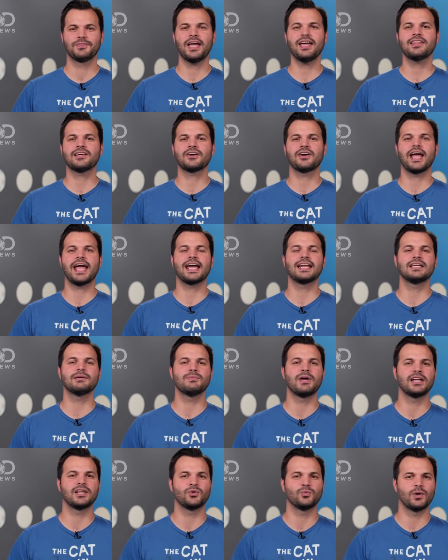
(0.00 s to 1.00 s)
there, handy
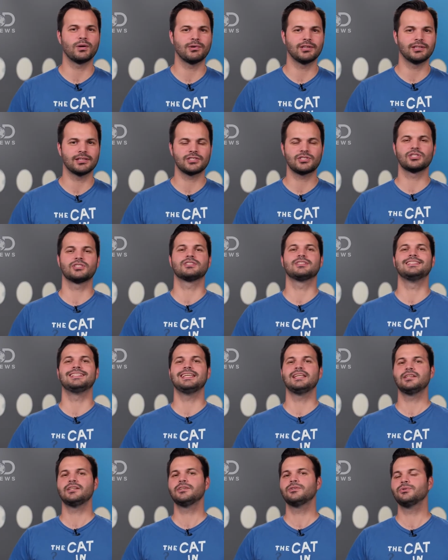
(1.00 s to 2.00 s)
men and women. This is
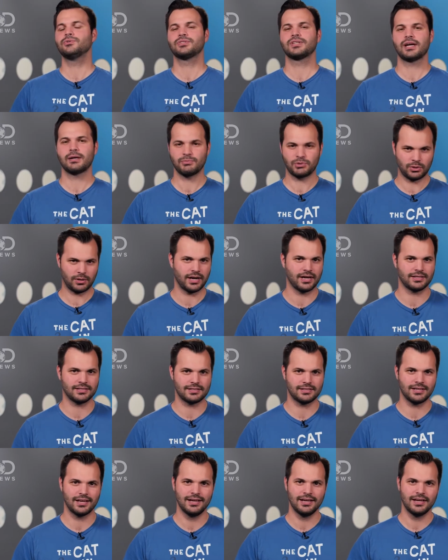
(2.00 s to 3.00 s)
DNews. I'm
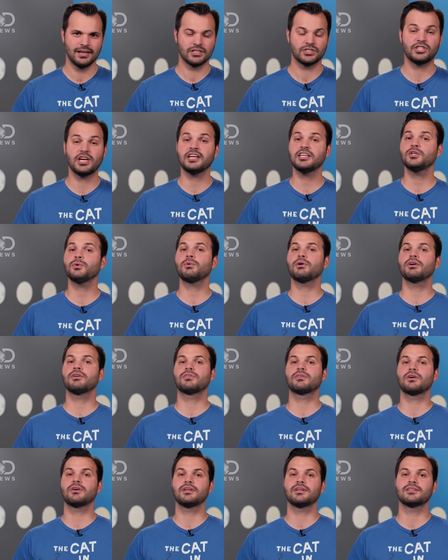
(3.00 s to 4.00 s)
Trace. January
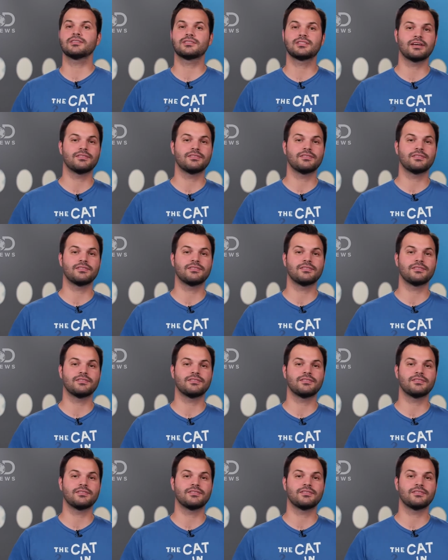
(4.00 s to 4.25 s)
30th,